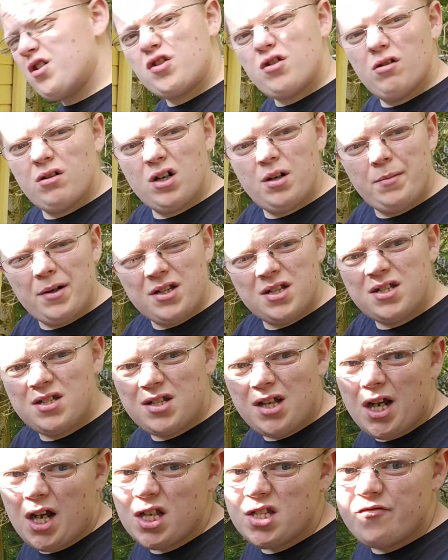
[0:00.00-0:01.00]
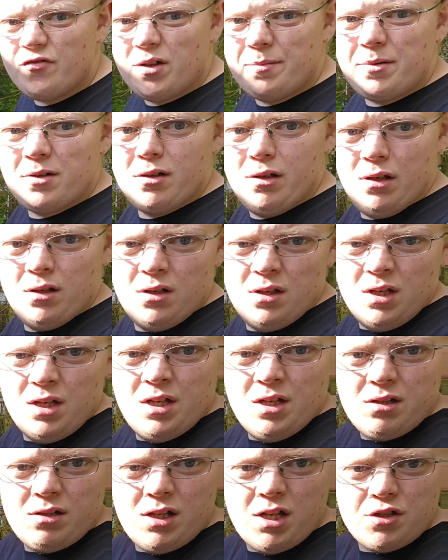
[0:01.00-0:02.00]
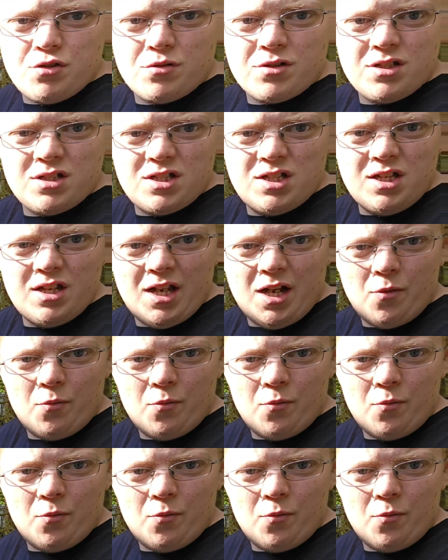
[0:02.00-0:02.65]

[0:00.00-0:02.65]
cooking up on the sides, flip it. As you can see, that